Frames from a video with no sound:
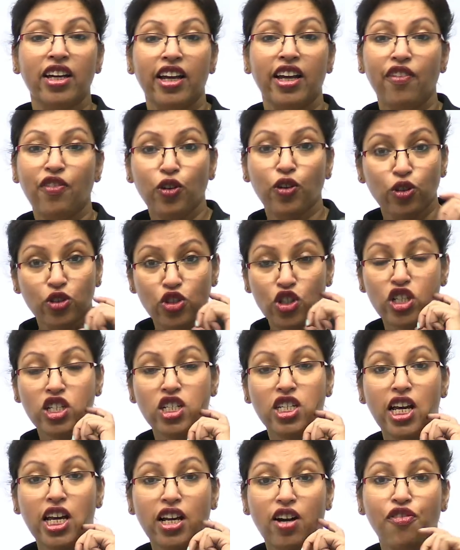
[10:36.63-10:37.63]
If you
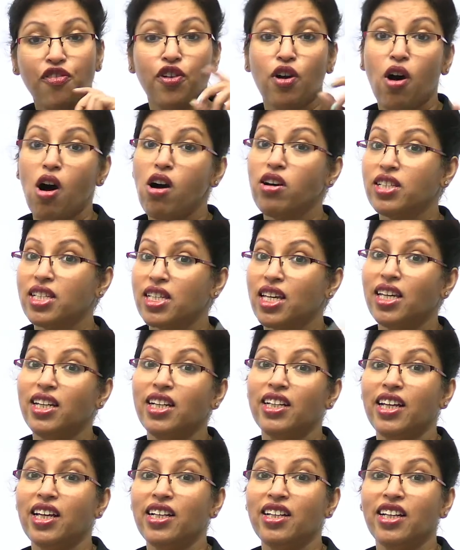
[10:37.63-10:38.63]
just take a frog skin,
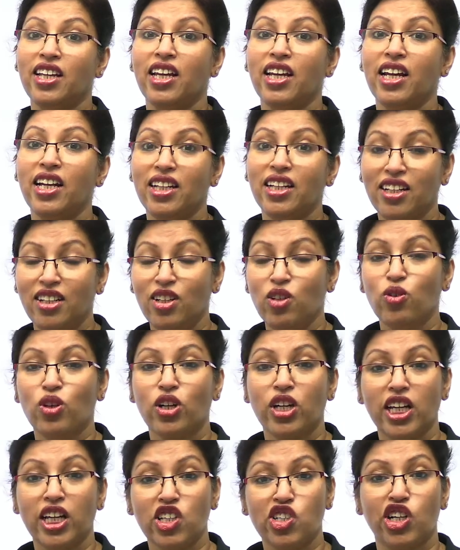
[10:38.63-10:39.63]
it can create a new
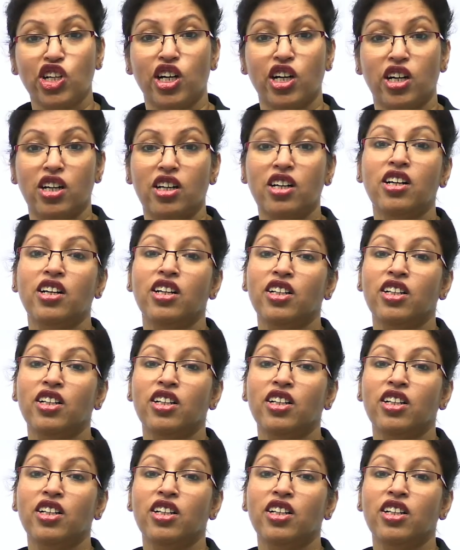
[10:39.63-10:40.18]
creature.